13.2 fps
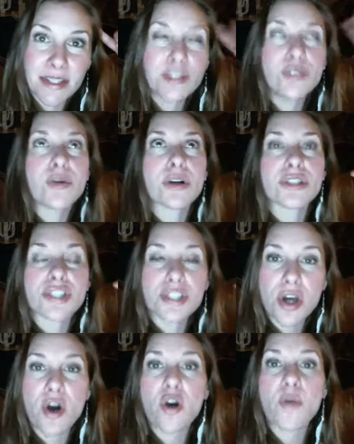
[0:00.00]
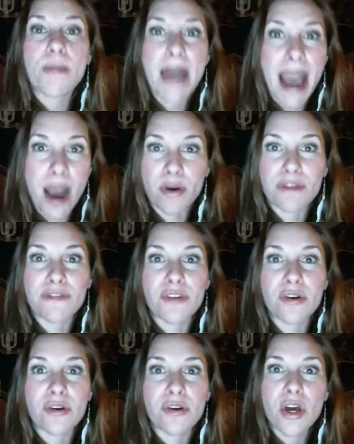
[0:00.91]
You are so
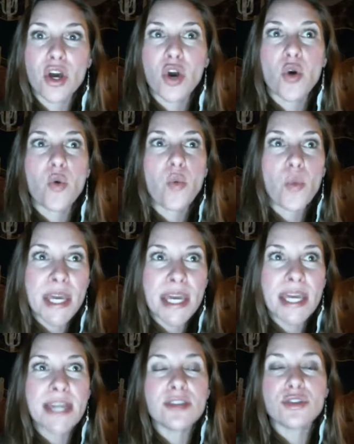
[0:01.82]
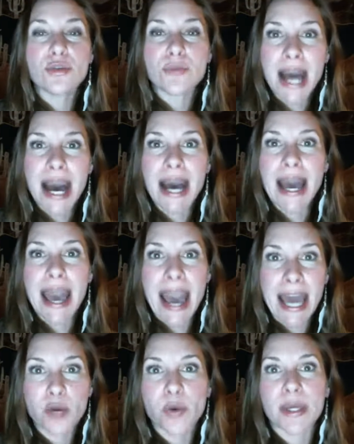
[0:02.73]
powerful. We do not
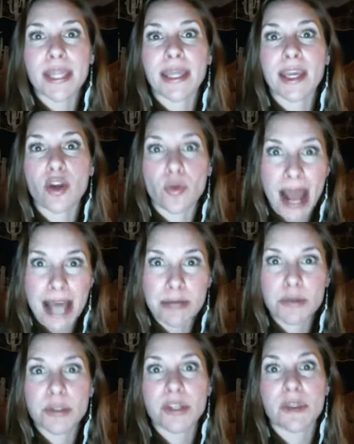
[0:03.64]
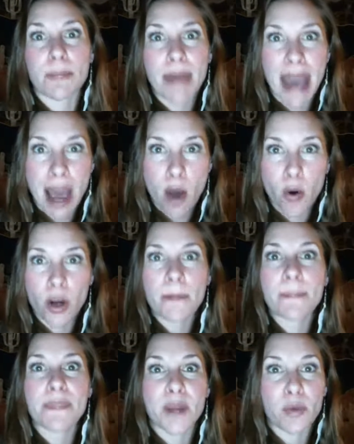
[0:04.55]
adequately grasp the
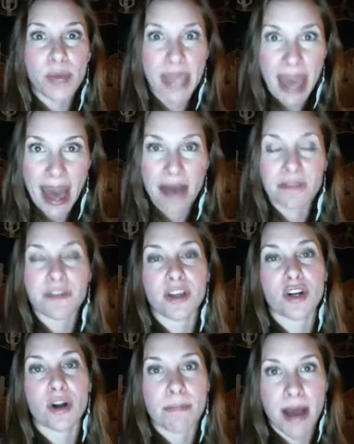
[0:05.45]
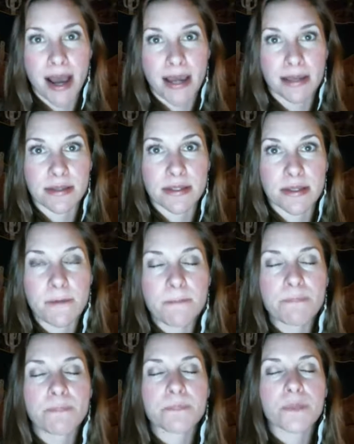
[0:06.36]
power that we have in our minds.
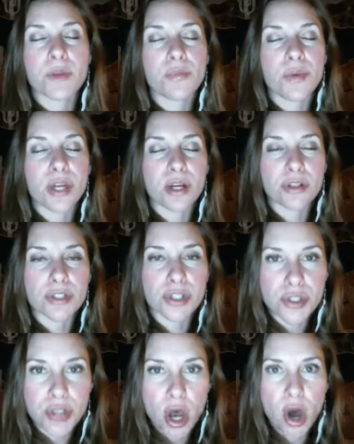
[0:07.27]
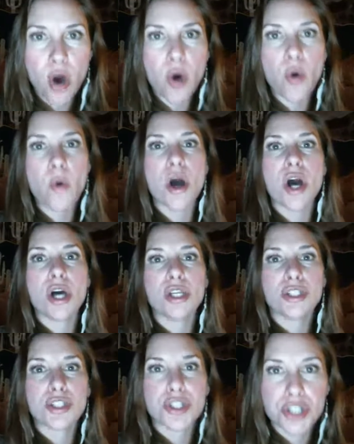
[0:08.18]
We are so,
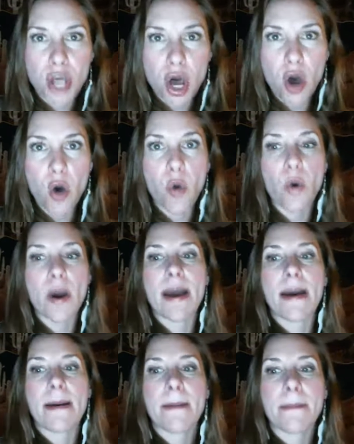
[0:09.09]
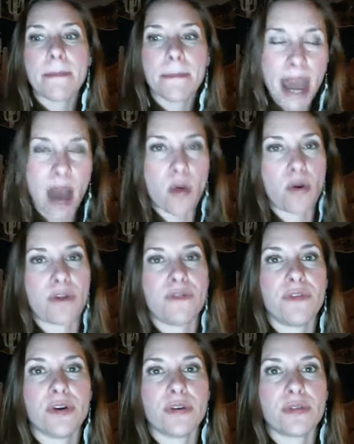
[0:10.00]
so
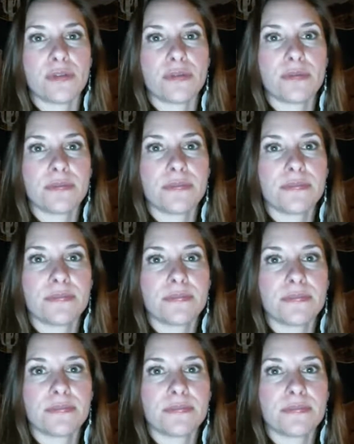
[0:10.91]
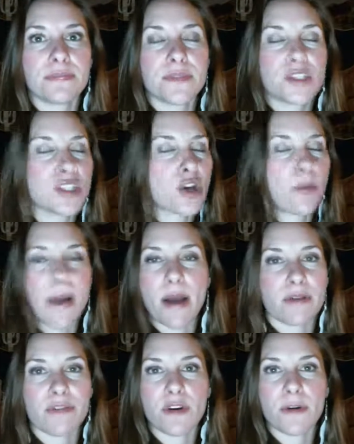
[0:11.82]
powerful. So
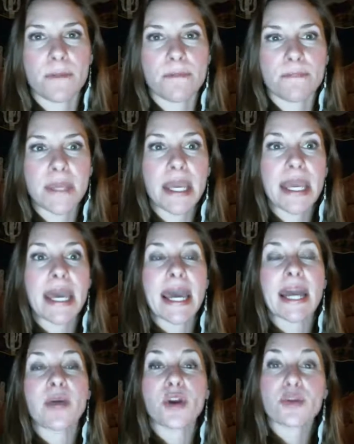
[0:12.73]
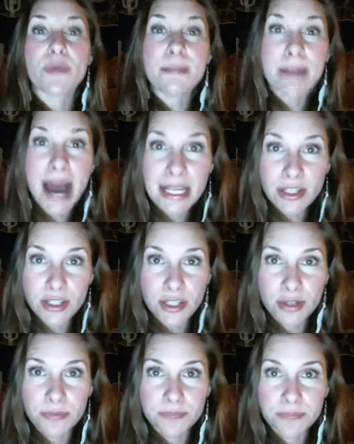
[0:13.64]
powerful. And I want to remind
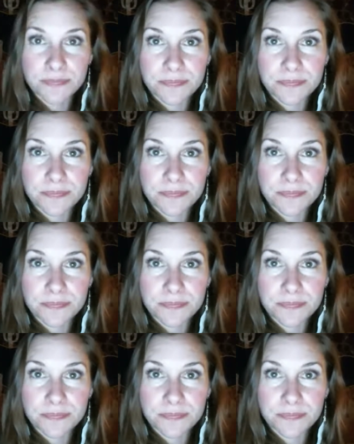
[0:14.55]
you